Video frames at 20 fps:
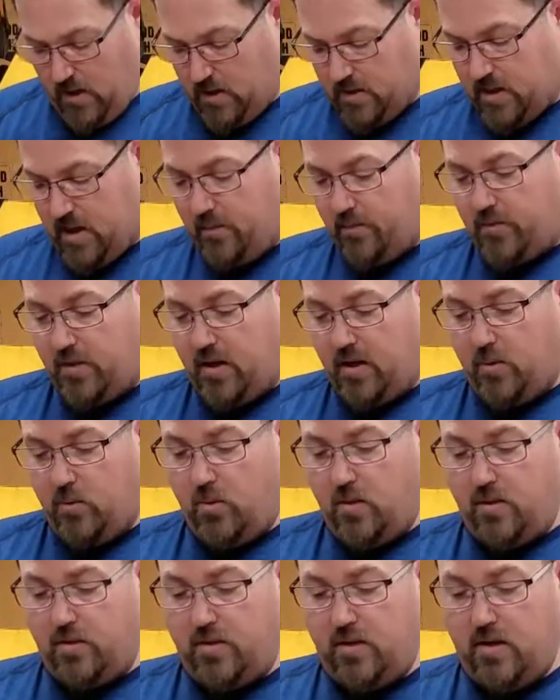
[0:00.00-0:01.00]
Same thing
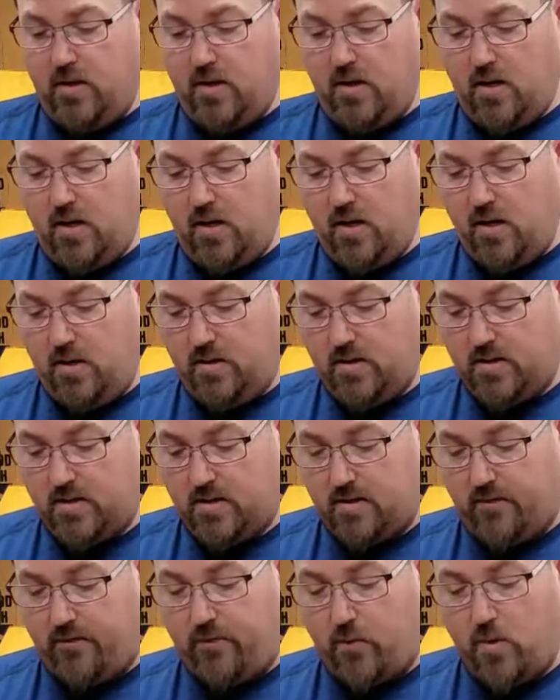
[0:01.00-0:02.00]
with the, this
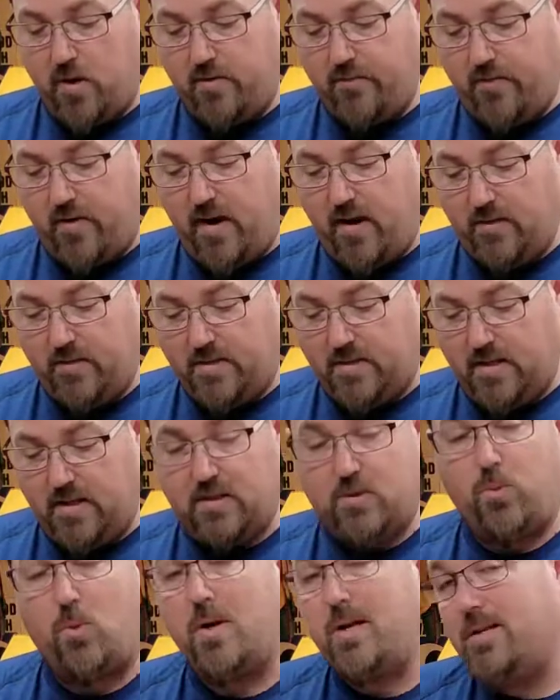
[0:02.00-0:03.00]
is a
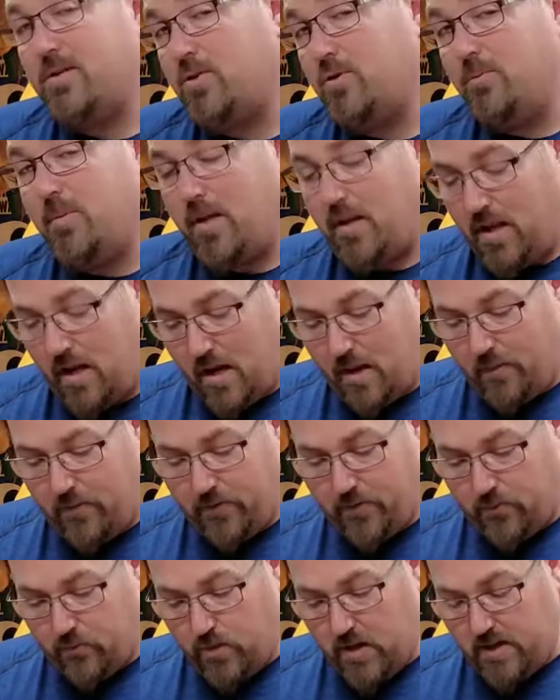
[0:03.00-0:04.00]
45C 22 milliamp
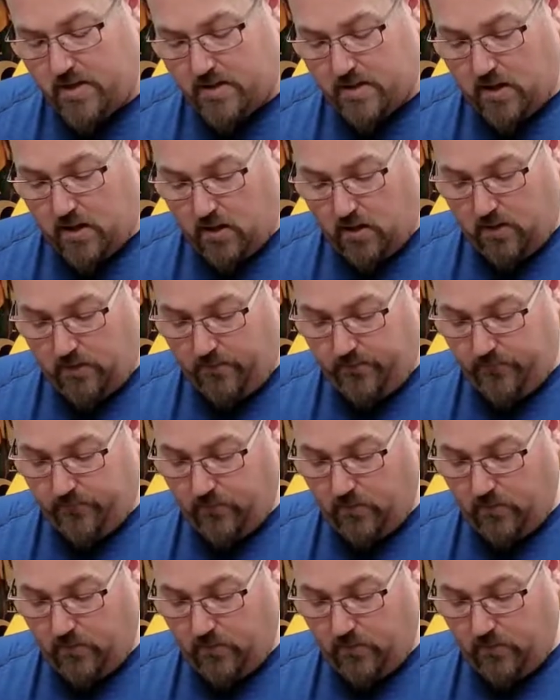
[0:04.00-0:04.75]
3-cell.